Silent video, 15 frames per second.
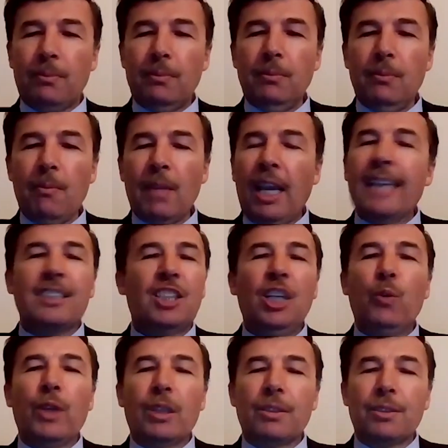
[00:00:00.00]
as he
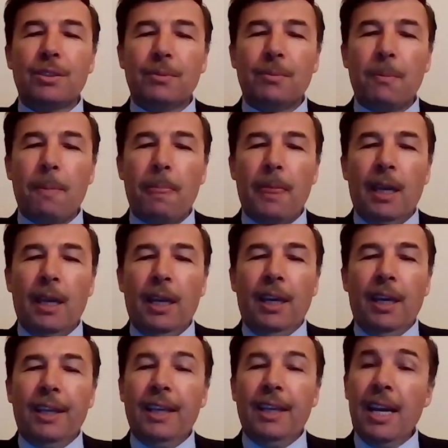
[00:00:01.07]
wills.
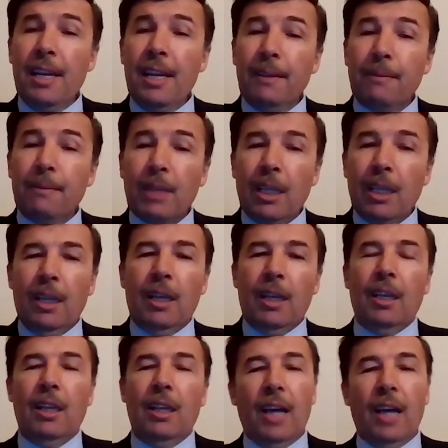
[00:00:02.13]
Again,
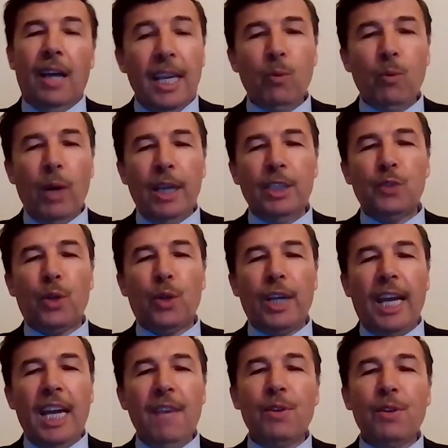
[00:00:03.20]
likewise,
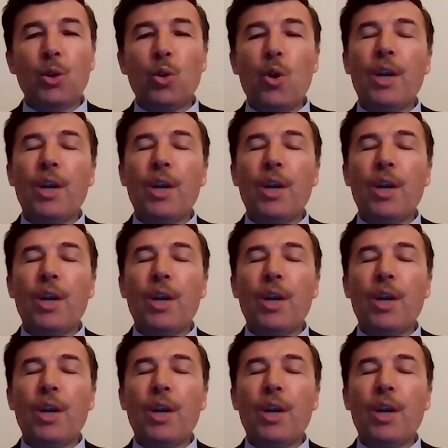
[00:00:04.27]
for every